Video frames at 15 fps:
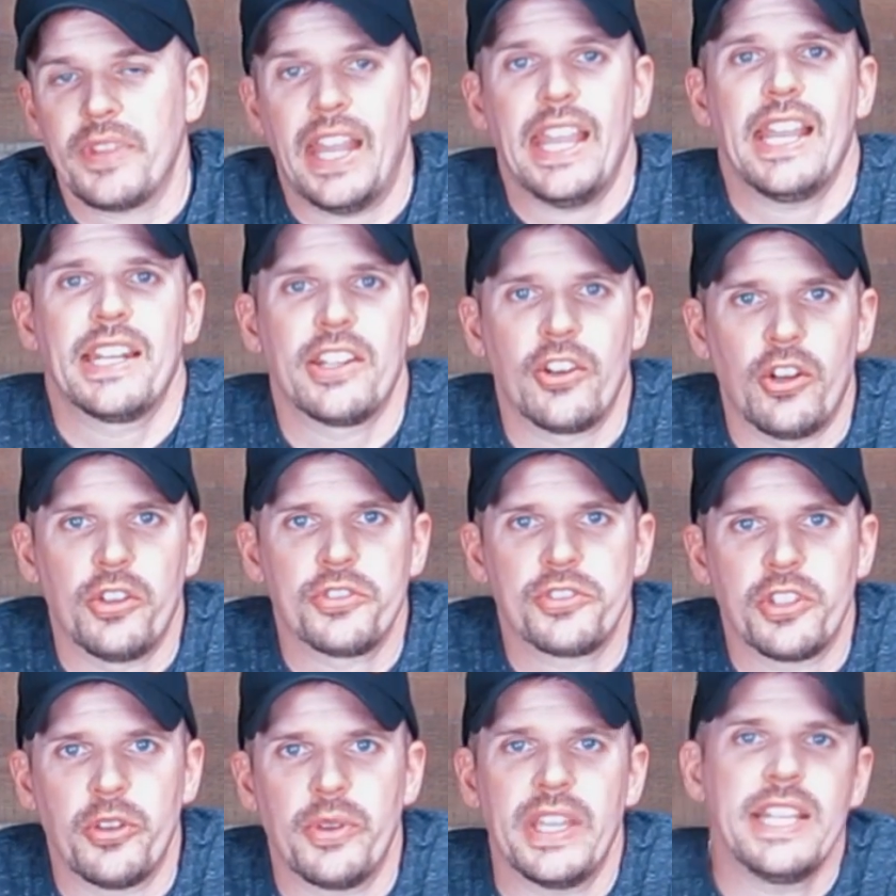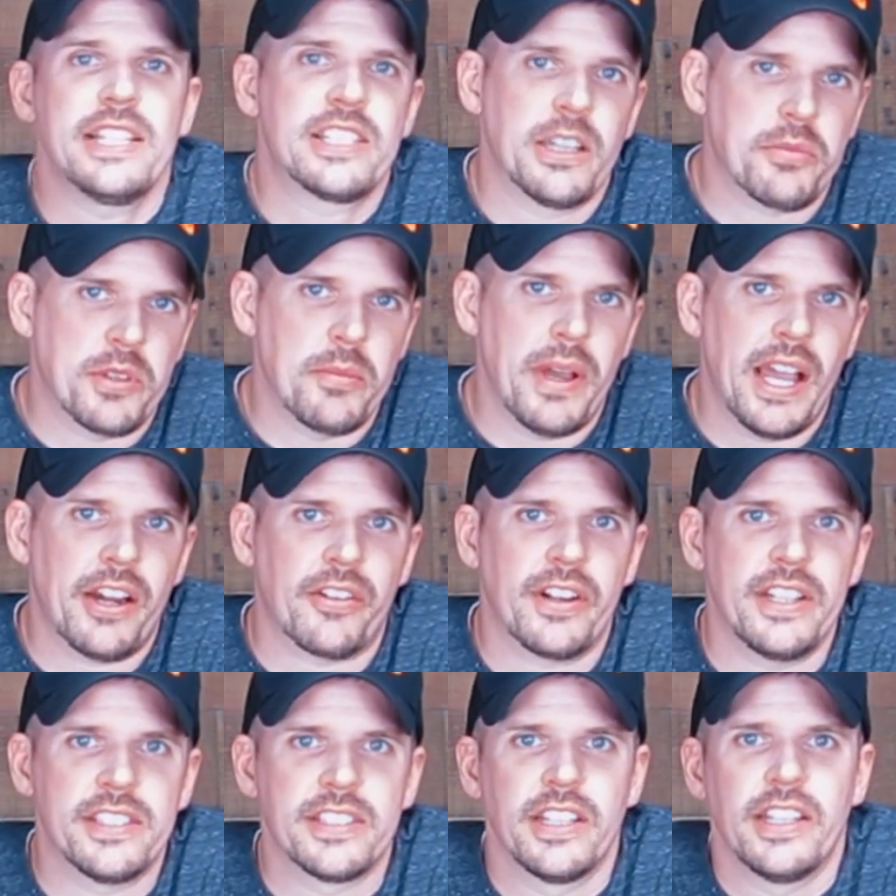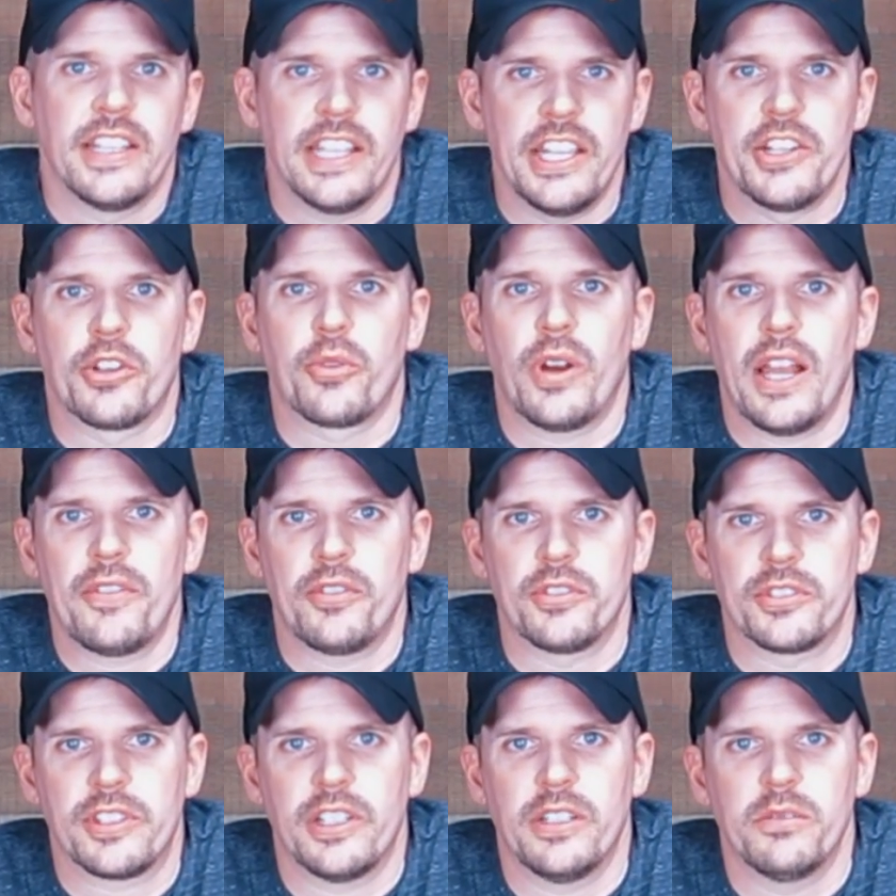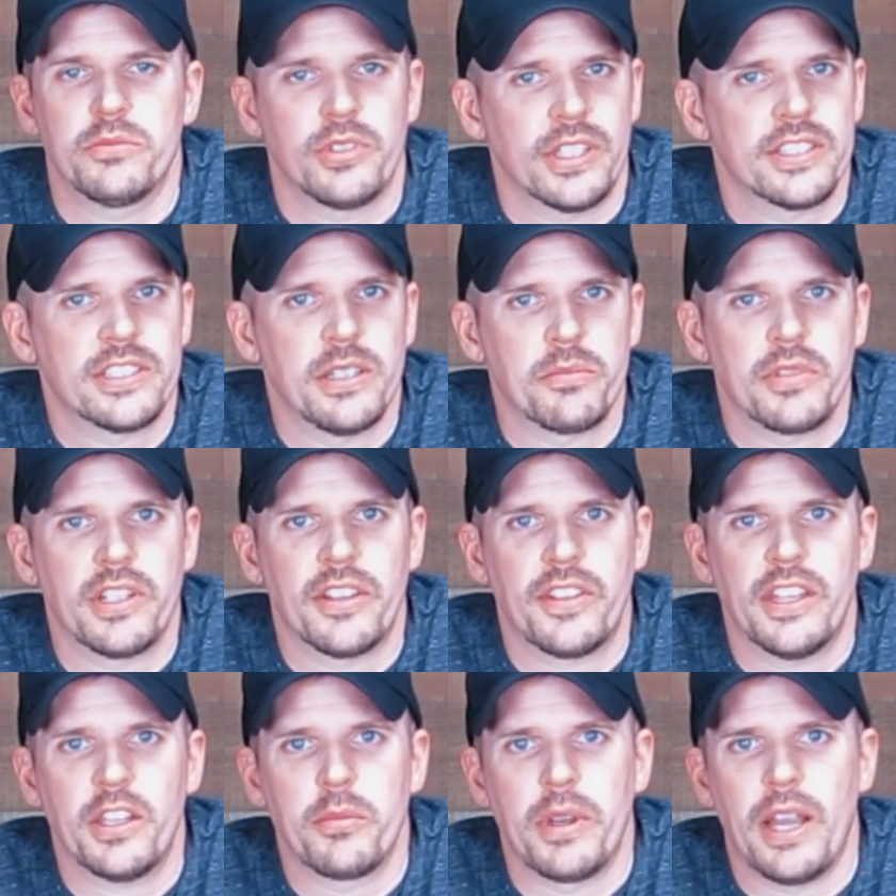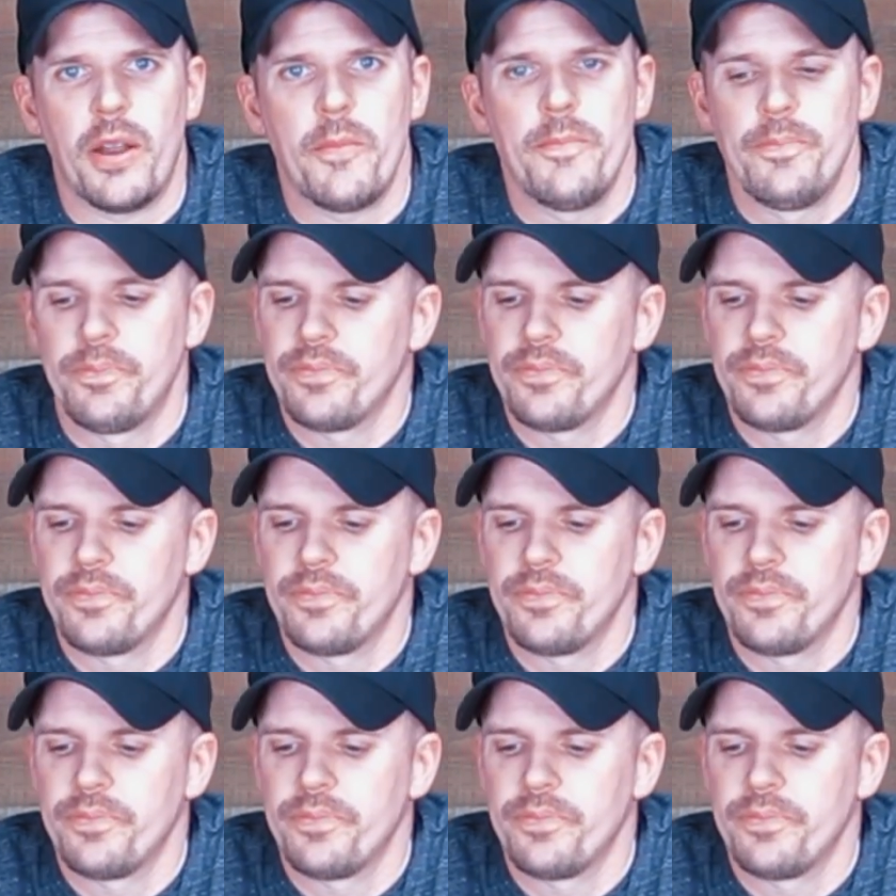And it also eats up the batteries in your rifle scope, so that's something to think about.